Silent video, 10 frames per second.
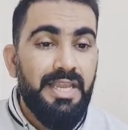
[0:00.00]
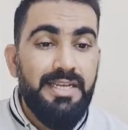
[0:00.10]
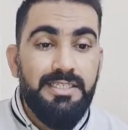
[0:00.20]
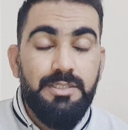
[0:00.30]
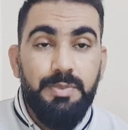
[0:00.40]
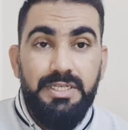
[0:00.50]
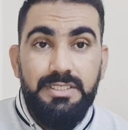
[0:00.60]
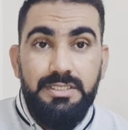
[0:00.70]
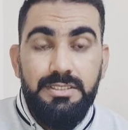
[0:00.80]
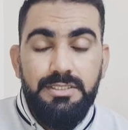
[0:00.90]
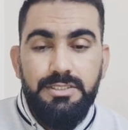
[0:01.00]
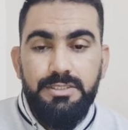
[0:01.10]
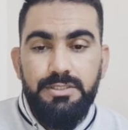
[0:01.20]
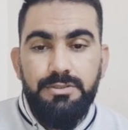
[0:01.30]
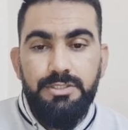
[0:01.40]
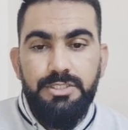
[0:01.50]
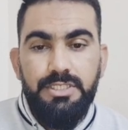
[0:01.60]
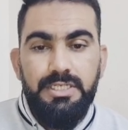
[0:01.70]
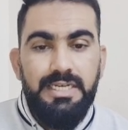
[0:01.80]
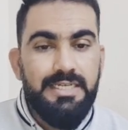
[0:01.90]
an independent,
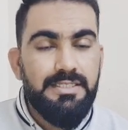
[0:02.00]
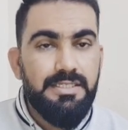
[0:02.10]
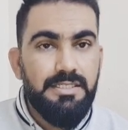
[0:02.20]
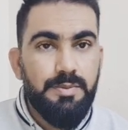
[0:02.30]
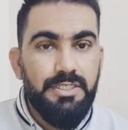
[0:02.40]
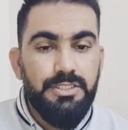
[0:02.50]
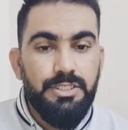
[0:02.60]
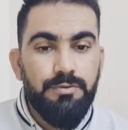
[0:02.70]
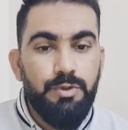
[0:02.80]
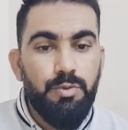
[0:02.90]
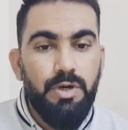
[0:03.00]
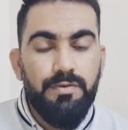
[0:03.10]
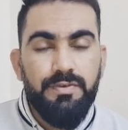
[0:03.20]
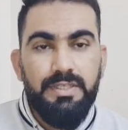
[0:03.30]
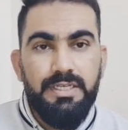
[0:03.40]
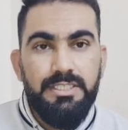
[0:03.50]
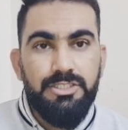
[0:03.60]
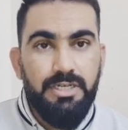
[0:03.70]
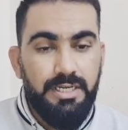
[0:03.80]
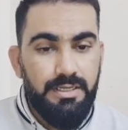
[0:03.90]
critical, and systematic review of the
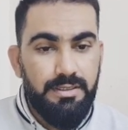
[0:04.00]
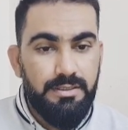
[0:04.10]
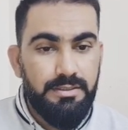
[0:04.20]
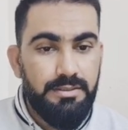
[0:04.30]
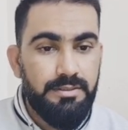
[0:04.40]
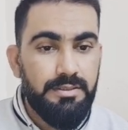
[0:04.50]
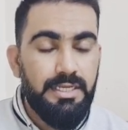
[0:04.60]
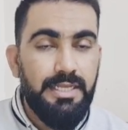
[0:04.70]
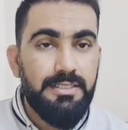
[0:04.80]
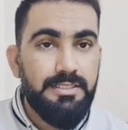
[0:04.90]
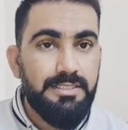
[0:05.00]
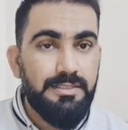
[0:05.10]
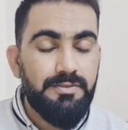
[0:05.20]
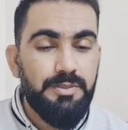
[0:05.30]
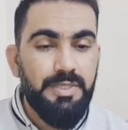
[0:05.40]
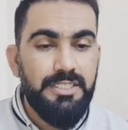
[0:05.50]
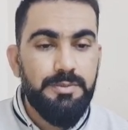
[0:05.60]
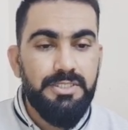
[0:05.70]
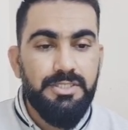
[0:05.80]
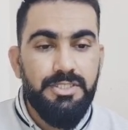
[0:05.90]
entire health and safety
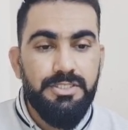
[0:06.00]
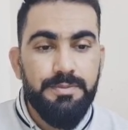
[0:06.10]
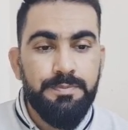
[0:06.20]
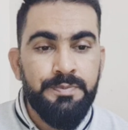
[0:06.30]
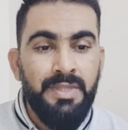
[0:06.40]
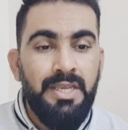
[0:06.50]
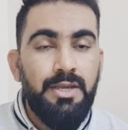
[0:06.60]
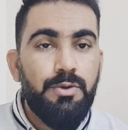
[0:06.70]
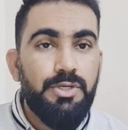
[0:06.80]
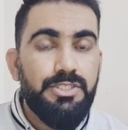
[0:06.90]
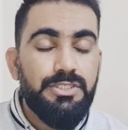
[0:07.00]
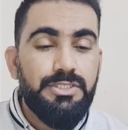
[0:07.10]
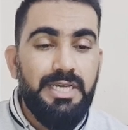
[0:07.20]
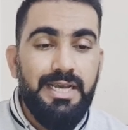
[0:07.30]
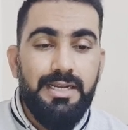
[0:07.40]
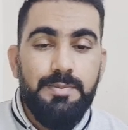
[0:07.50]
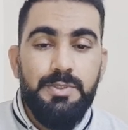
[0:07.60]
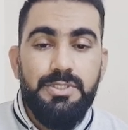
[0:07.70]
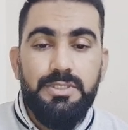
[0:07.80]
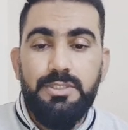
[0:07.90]
management system. It
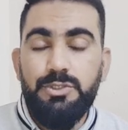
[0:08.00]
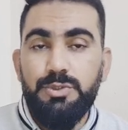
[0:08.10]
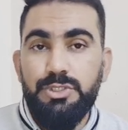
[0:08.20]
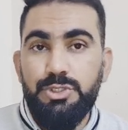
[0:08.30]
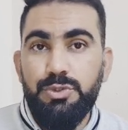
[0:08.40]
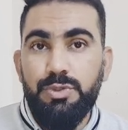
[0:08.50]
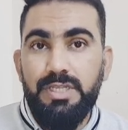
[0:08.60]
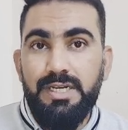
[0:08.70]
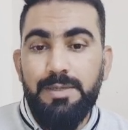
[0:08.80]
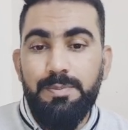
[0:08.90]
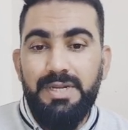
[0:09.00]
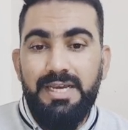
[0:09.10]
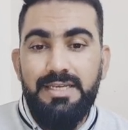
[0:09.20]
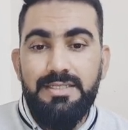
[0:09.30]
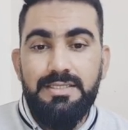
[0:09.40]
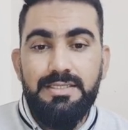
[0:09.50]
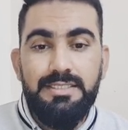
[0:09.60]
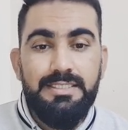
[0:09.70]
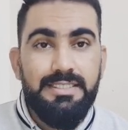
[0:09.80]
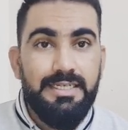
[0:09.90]
helps to ensure the compliance,
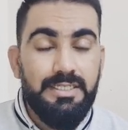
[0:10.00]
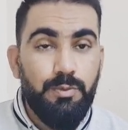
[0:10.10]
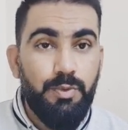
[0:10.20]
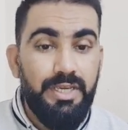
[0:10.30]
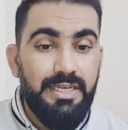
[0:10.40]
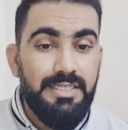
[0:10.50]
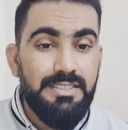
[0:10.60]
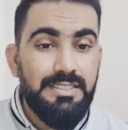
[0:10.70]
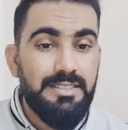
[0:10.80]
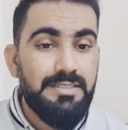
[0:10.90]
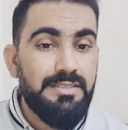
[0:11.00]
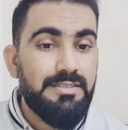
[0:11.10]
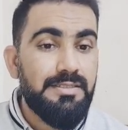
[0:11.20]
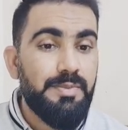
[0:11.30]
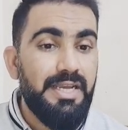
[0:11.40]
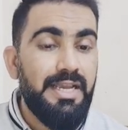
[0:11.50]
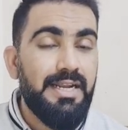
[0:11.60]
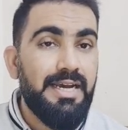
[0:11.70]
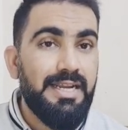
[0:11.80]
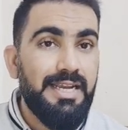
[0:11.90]
detect the weakness in the system, and
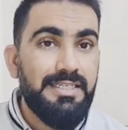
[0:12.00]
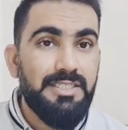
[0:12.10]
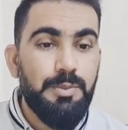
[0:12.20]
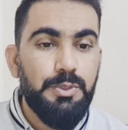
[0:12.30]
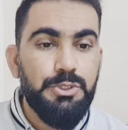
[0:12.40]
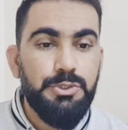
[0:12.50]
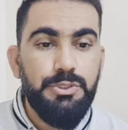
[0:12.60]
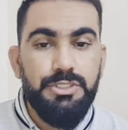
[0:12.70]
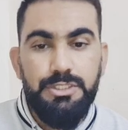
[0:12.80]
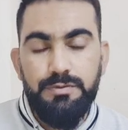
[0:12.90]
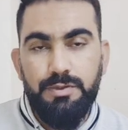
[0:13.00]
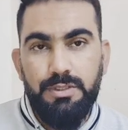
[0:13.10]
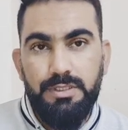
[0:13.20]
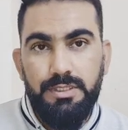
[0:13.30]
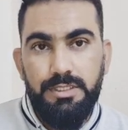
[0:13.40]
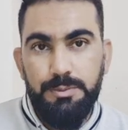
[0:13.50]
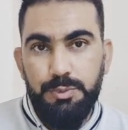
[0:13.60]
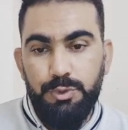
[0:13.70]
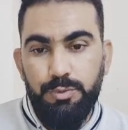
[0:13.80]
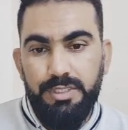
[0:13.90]
highlight the opportunities for the
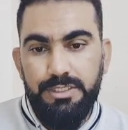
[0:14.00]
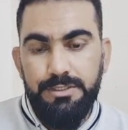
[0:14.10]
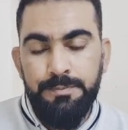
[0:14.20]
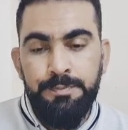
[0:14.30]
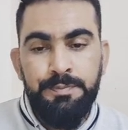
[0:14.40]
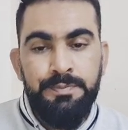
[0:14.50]
improvement.